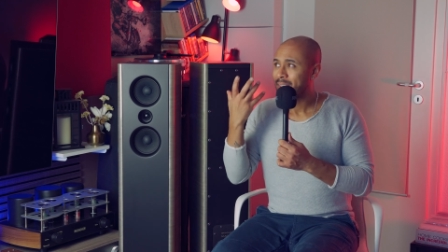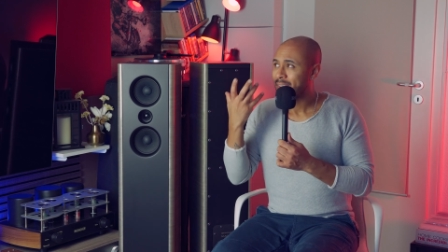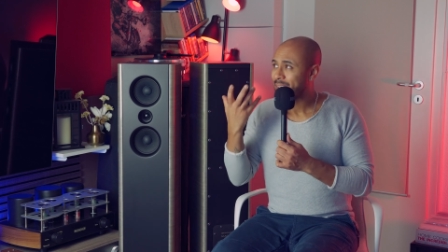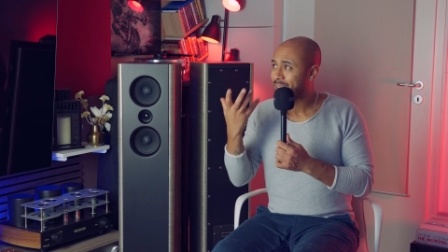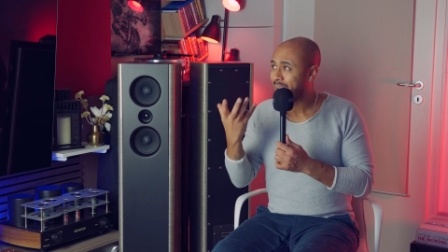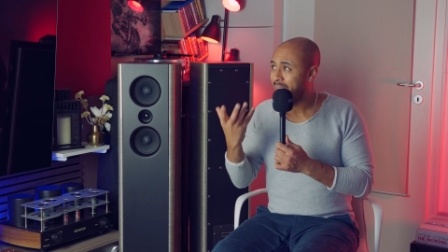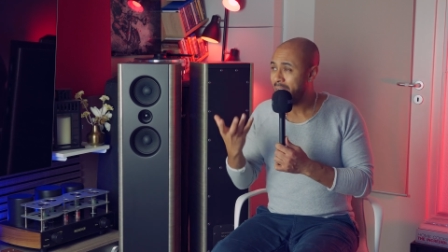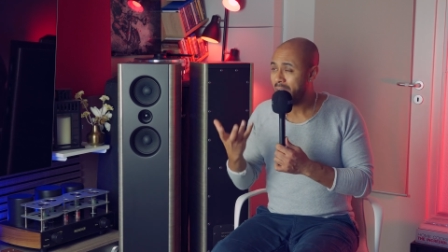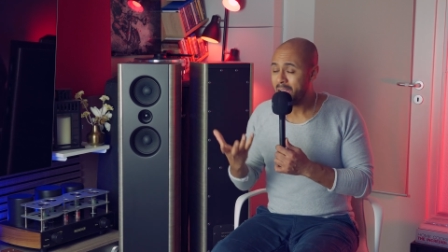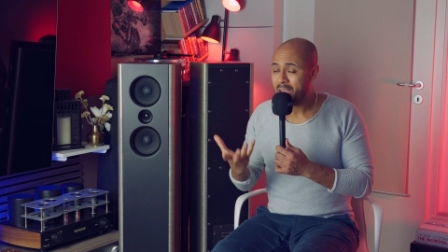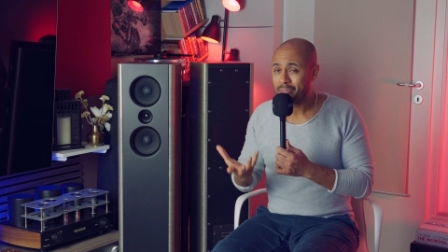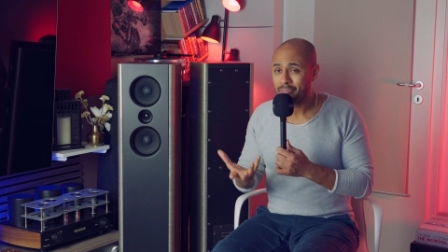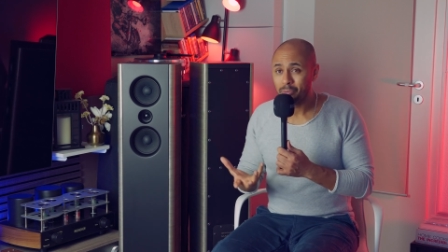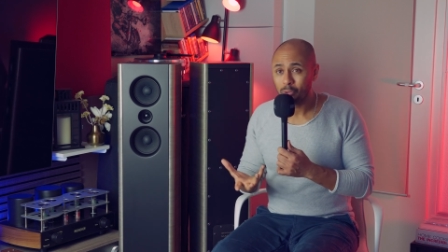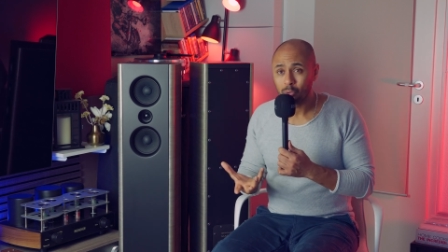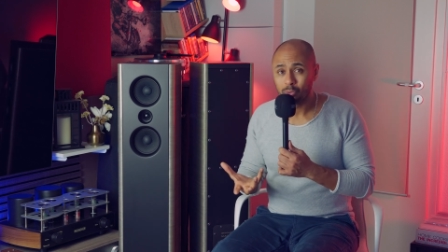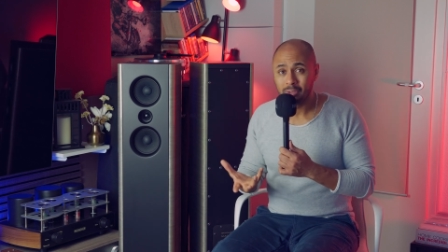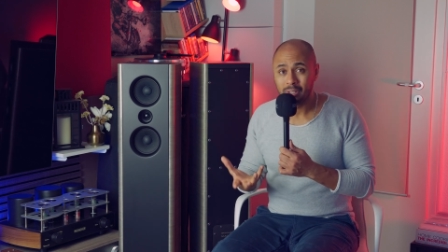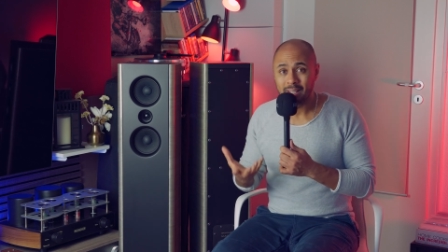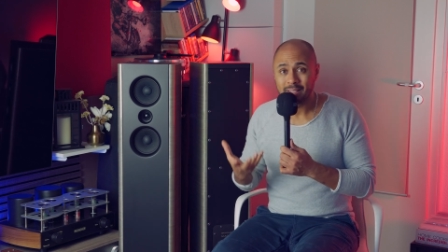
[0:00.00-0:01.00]
in an
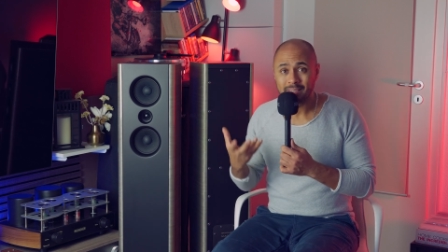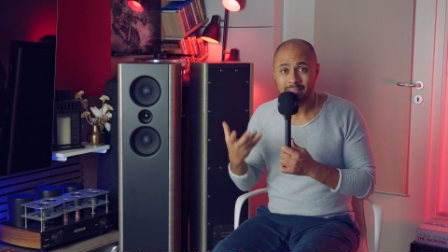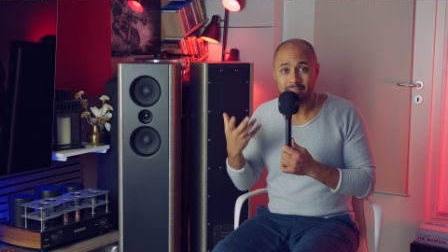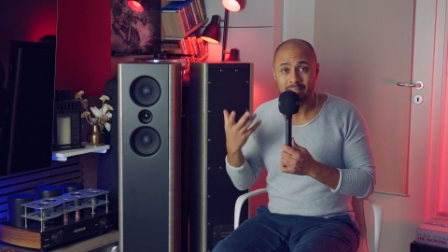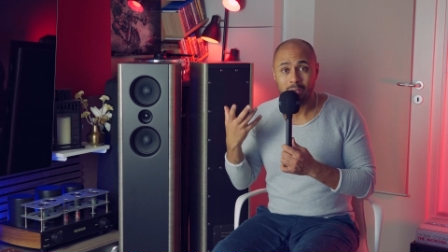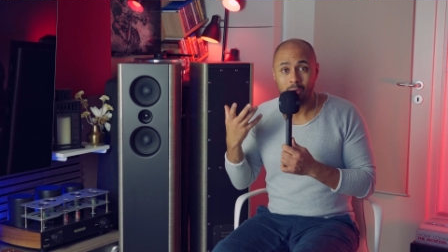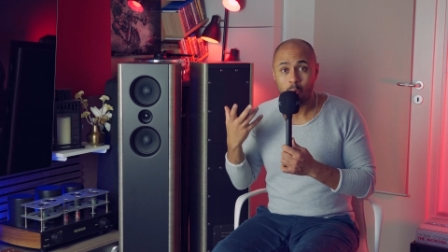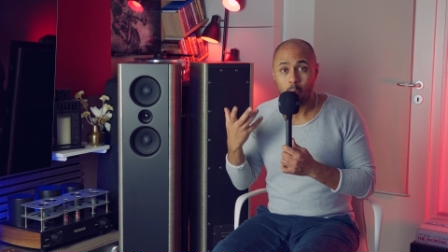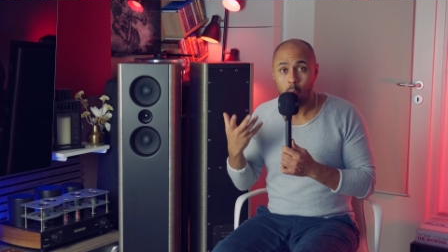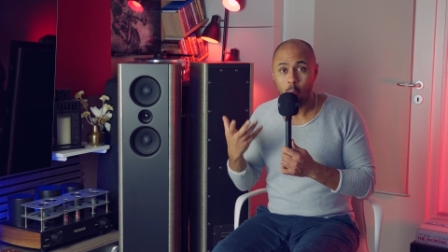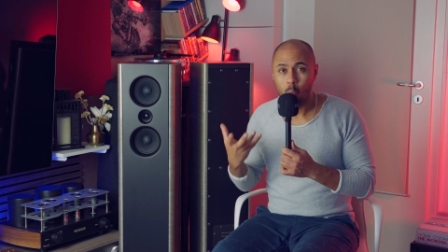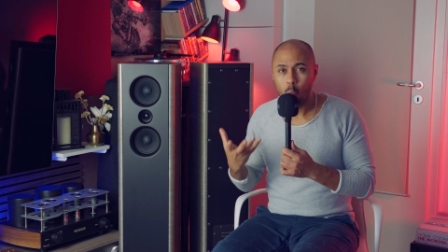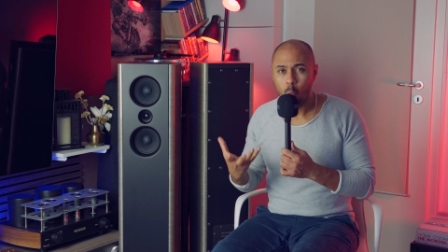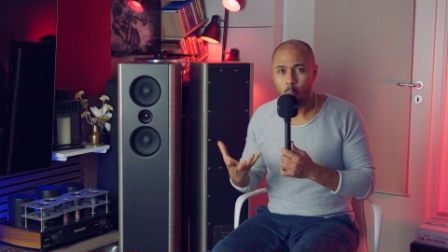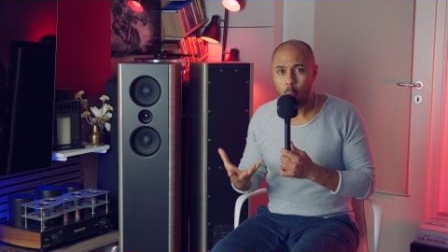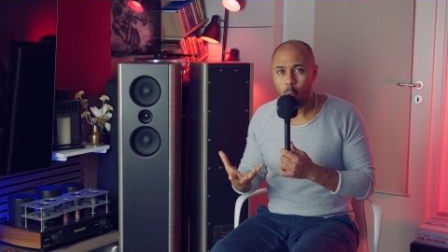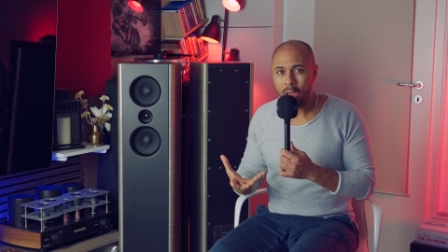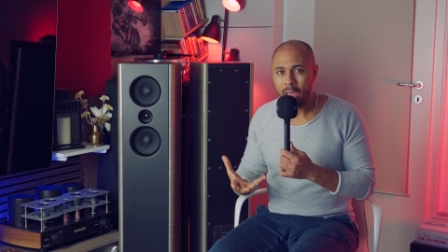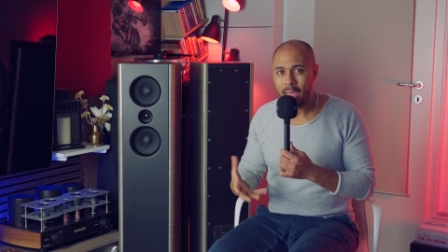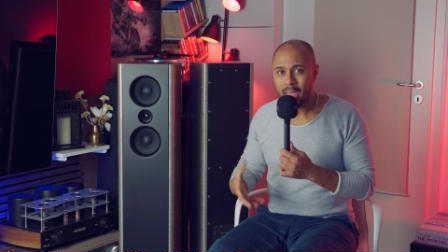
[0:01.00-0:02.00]
effortless
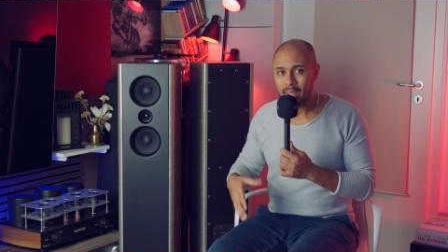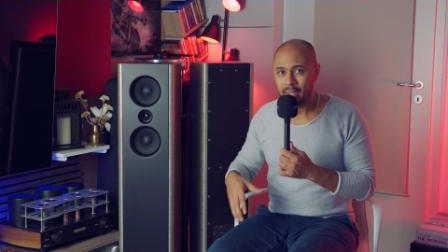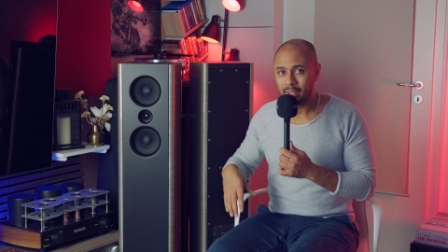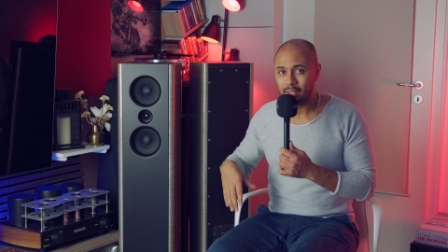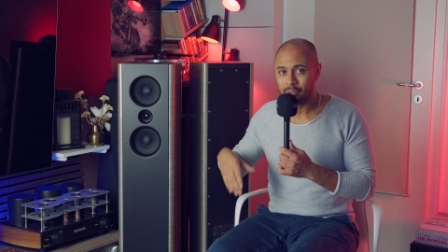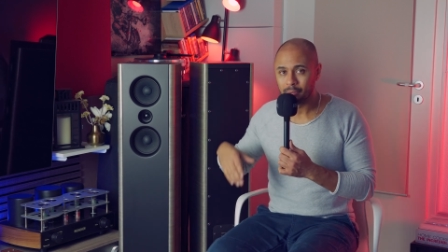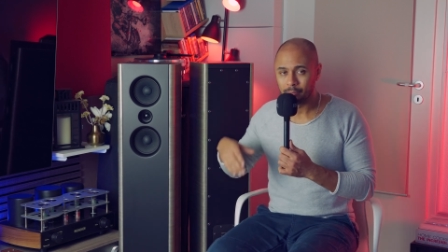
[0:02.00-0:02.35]
way